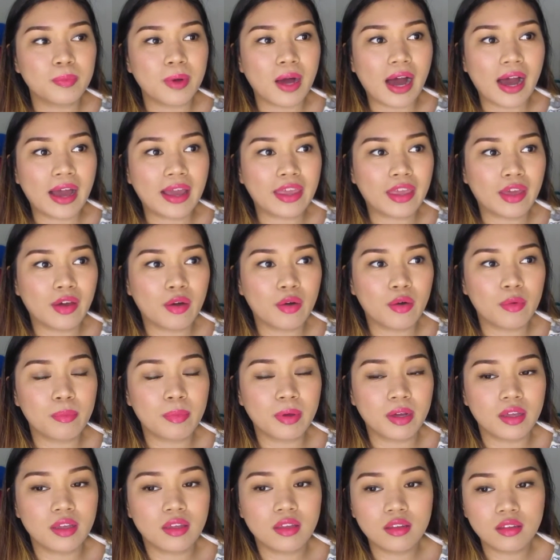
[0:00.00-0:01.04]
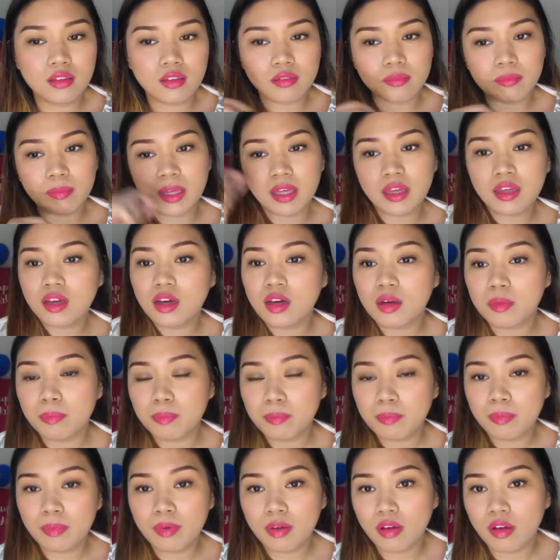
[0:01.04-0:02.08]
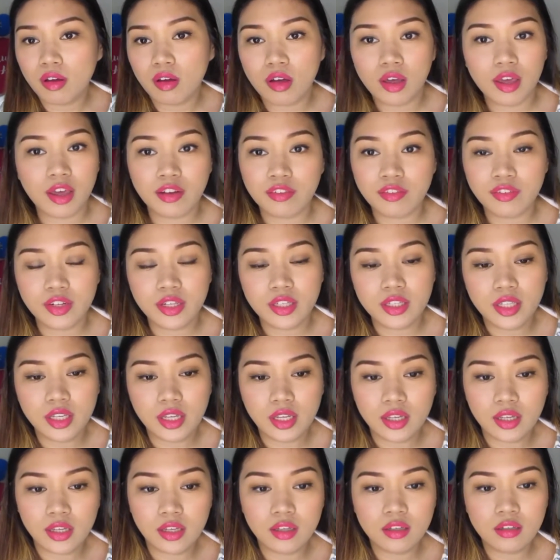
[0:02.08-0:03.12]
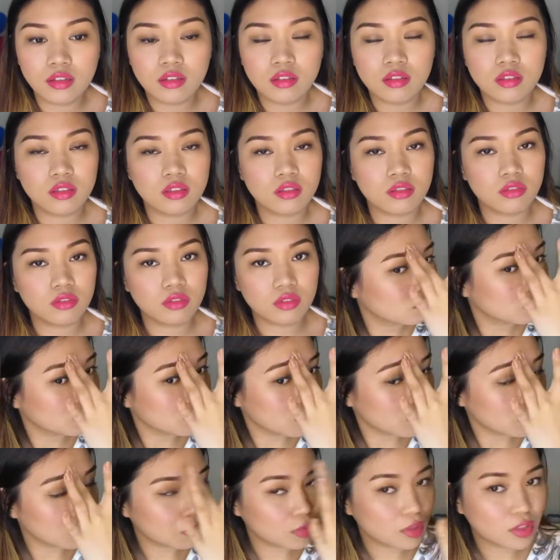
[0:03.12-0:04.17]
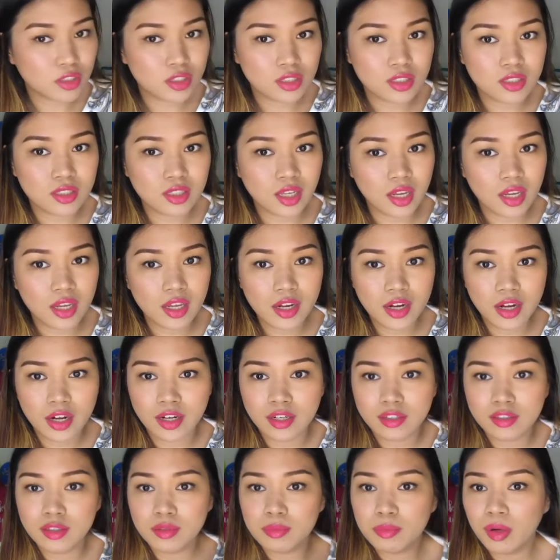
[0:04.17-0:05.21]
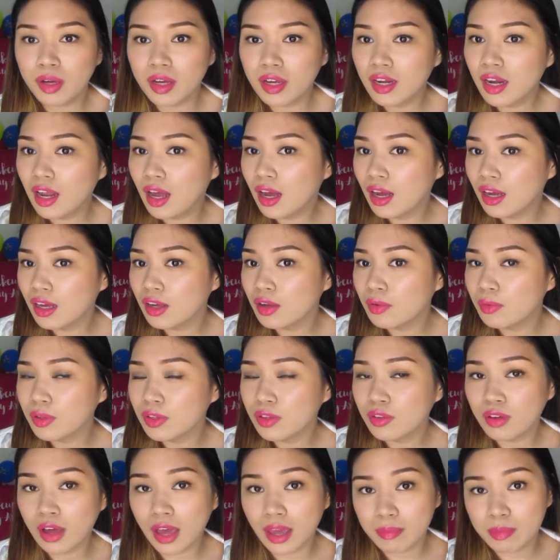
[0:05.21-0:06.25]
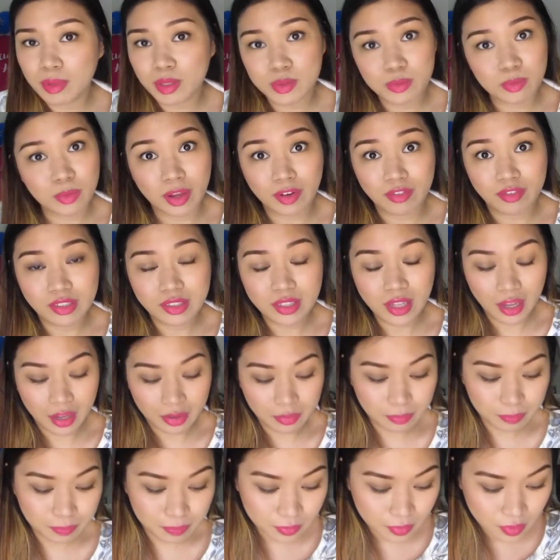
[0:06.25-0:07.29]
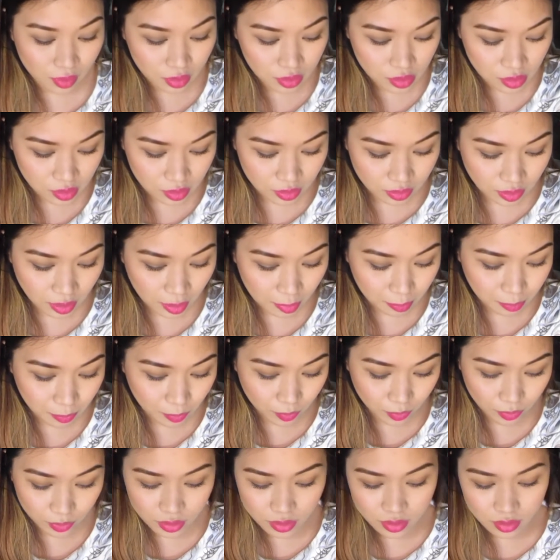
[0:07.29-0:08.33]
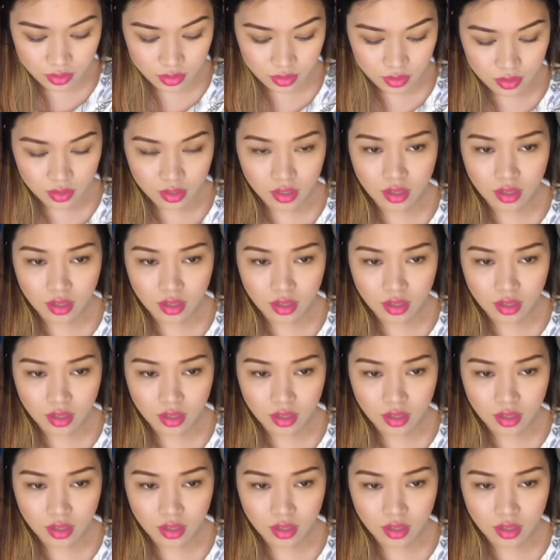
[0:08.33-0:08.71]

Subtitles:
ayaw mag-makeup every day. It will just stay here. Hindi mo kailangan gawin yung eyebrows mo every day. Tapos,